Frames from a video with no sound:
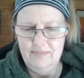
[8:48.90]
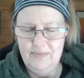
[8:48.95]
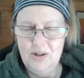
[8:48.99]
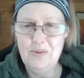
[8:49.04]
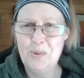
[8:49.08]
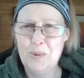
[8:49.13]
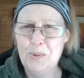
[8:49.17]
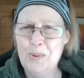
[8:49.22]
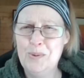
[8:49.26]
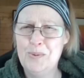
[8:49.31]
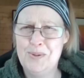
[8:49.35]

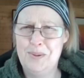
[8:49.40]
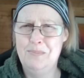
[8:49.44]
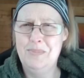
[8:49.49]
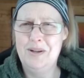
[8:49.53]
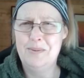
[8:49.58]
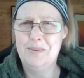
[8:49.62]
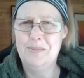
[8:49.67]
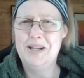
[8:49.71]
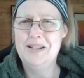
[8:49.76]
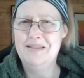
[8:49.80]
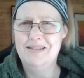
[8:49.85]
You're all awesome,
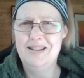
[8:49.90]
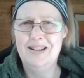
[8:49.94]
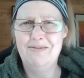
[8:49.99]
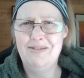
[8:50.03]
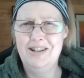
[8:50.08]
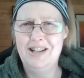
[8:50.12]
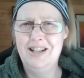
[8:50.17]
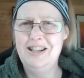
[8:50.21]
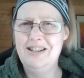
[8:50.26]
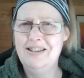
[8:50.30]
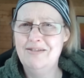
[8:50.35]
by the way. I
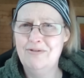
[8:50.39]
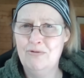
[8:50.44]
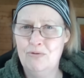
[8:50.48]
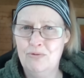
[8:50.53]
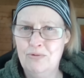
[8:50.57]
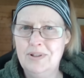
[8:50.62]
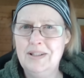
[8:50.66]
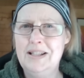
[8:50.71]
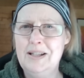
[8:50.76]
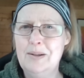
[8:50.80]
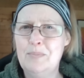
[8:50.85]
really,
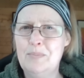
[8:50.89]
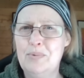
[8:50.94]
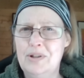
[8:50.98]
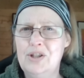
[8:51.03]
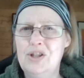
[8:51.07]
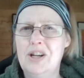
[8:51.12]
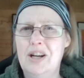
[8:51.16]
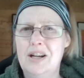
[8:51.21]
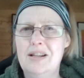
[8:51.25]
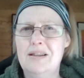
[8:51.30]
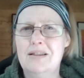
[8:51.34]
really
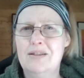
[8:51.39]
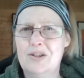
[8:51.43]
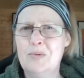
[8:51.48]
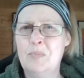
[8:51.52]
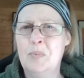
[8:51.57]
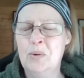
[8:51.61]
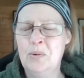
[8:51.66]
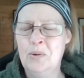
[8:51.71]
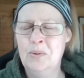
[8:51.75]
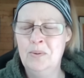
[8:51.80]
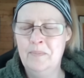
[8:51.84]
appreciate the
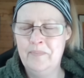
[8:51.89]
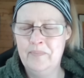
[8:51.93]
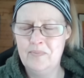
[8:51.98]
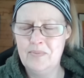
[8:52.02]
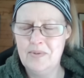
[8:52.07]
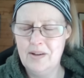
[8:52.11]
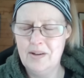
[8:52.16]
support.